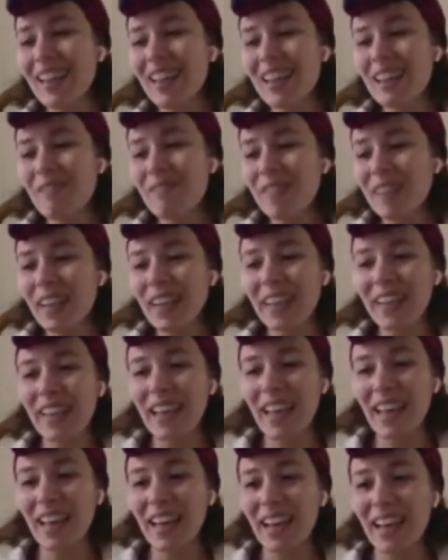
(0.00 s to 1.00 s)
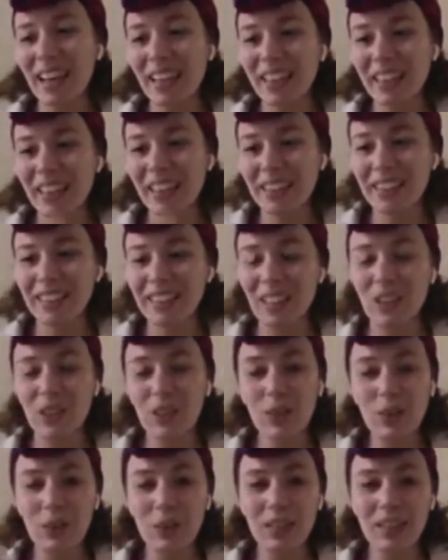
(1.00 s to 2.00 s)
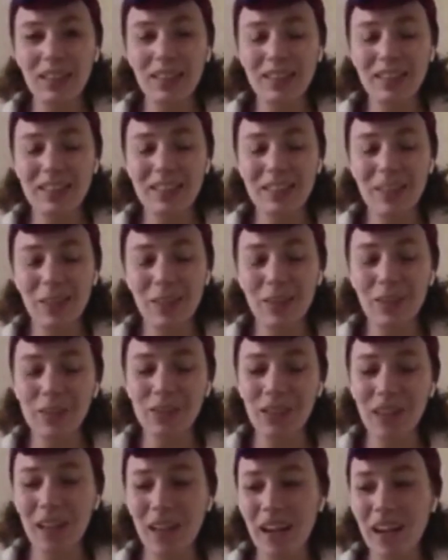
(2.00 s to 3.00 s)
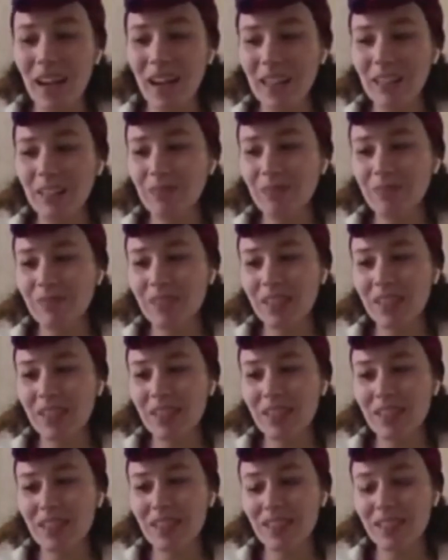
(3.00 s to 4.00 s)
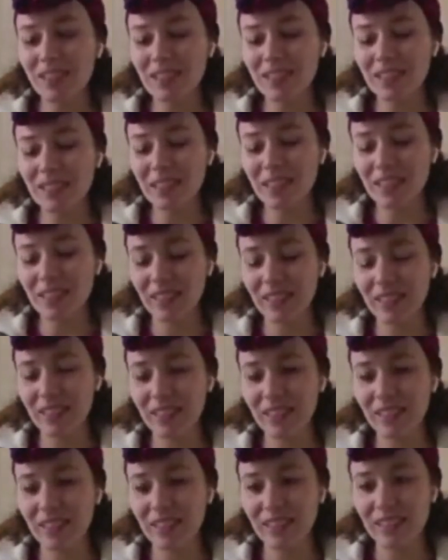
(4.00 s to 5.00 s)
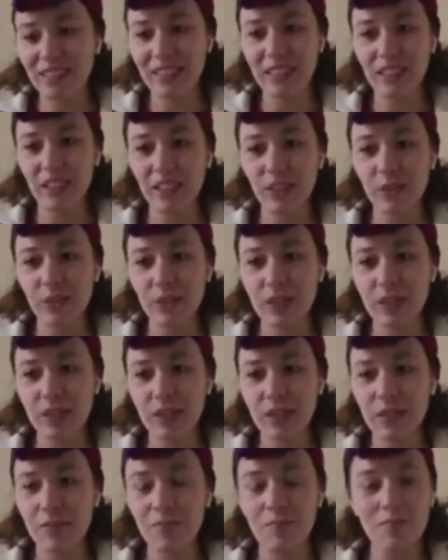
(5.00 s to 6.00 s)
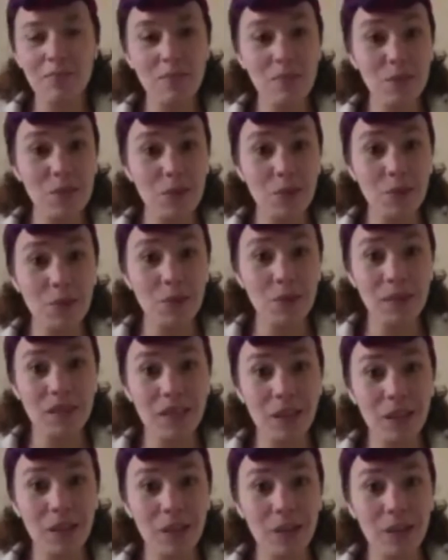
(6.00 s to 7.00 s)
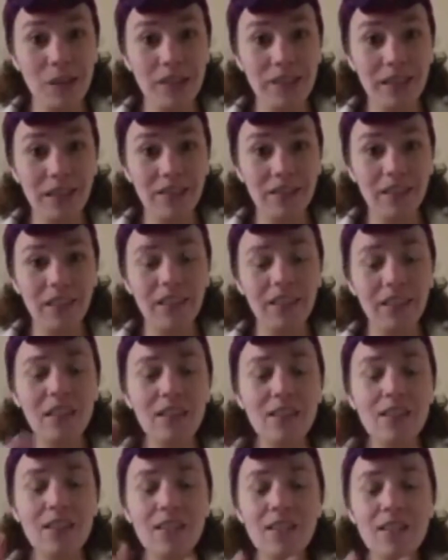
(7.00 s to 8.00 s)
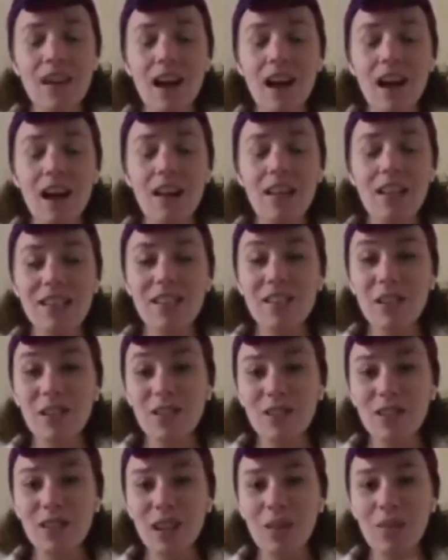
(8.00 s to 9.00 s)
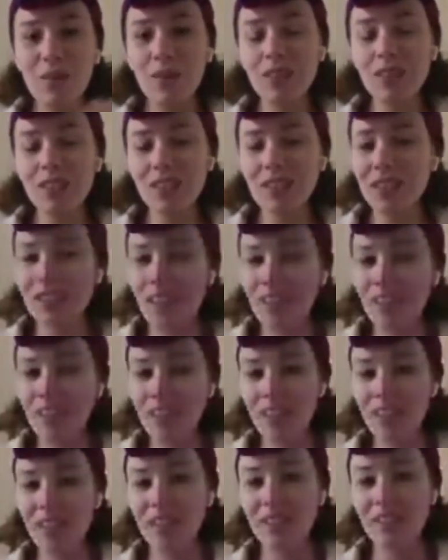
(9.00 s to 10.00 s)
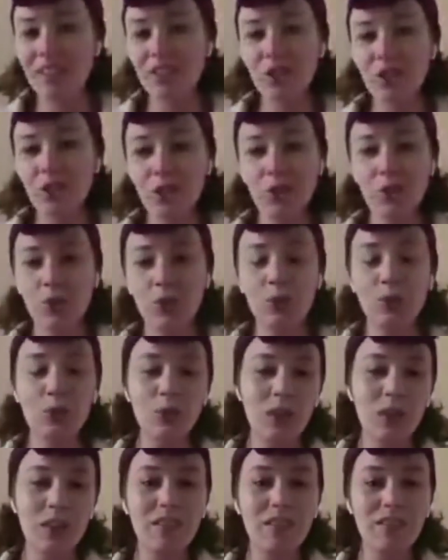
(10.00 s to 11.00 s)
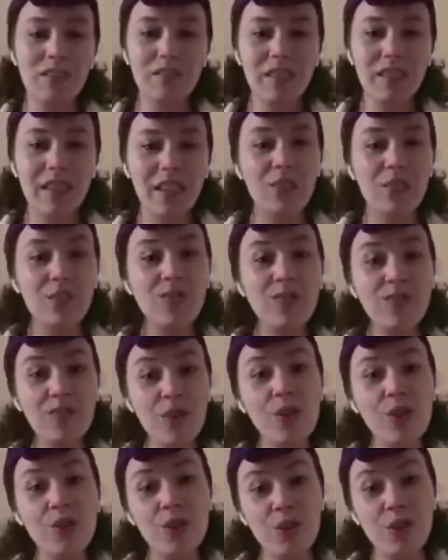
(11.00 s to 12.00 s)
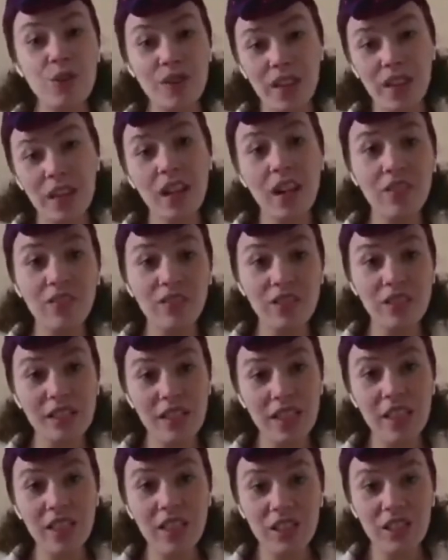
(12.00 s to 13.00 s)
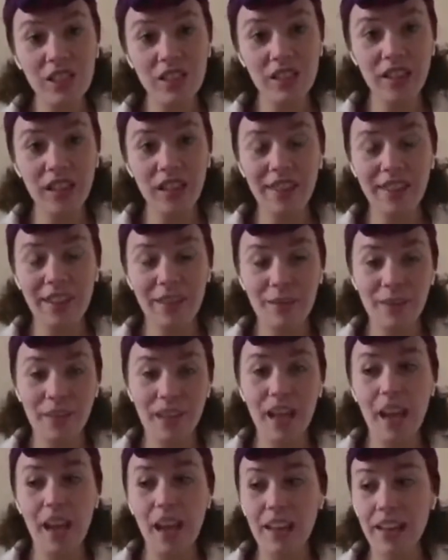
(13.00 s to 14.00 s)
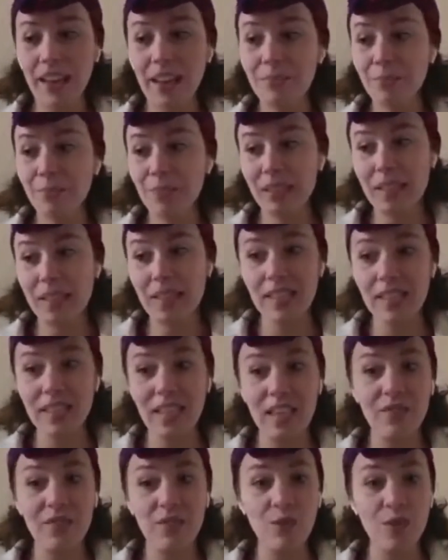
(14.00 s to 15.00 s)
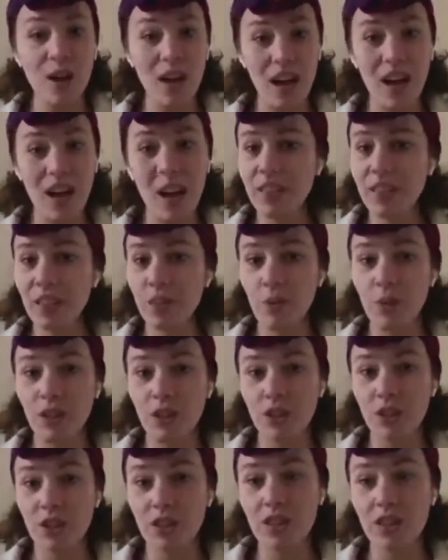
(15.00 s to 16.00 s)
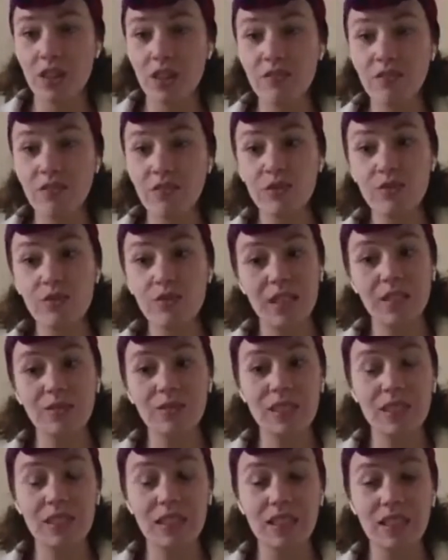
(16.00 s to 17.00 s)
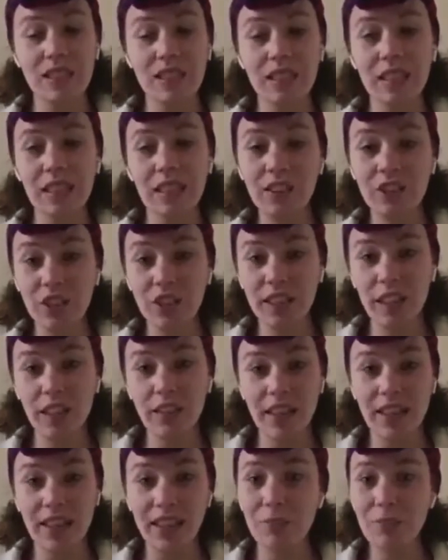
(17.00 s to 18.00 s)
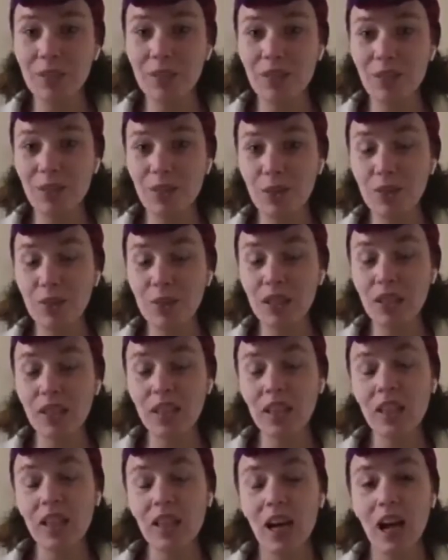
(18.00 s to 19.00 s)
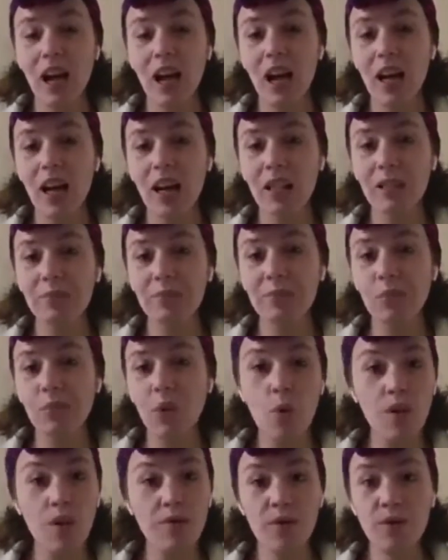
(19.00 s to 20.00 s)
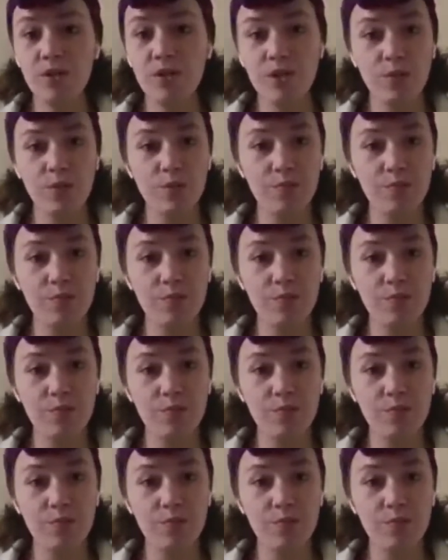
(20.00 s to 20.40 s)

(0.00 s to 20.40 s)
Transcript: But I can't tell who it is. So this is a new system. So we'll see how it works out, y'all. So I wanted to dive into kind of further that conversation that we had. And please, if you have any questions, if you did recently check out that episode, or if you just